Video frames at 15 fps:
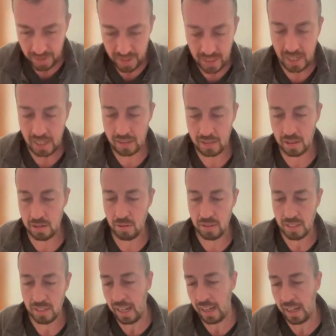he has under
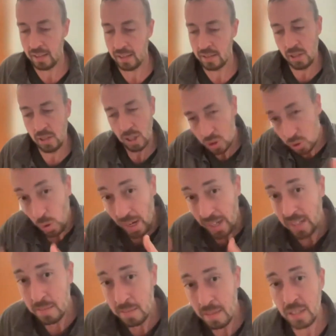his hands,
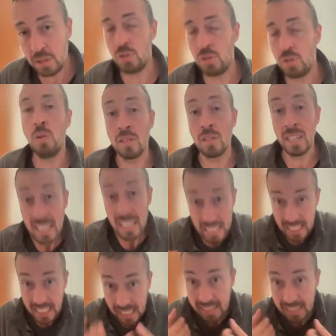trying to make sure that
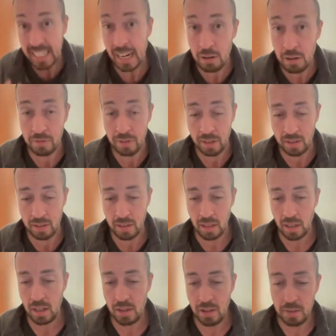he gets out of it
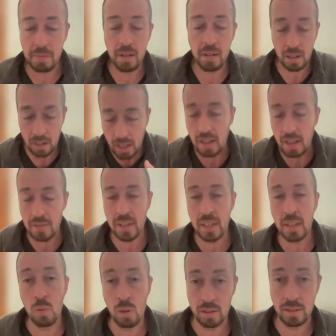the bracha that
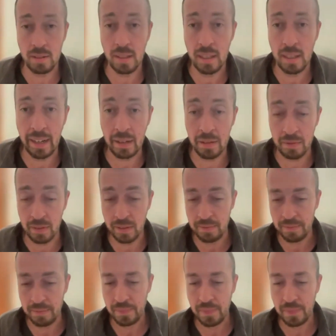he wants to get out of it.